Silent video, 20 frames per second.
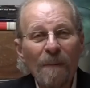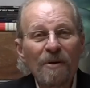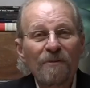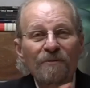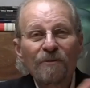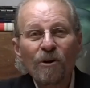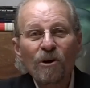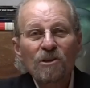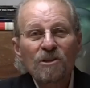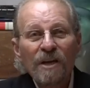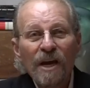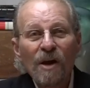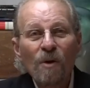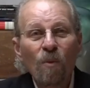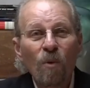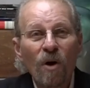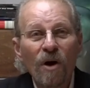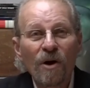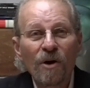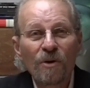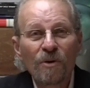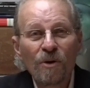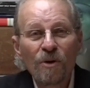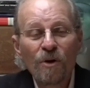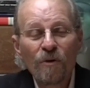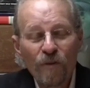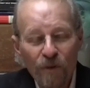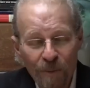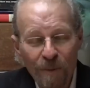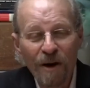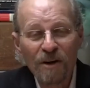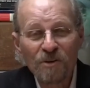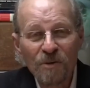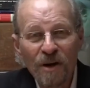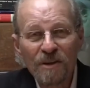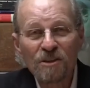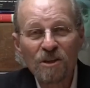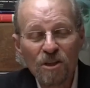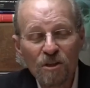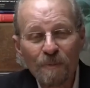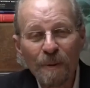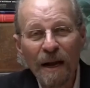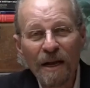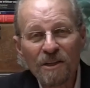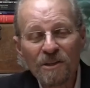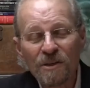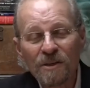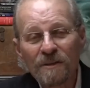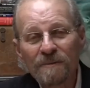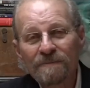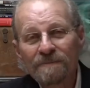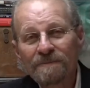But first, a word from our trusted sponsor.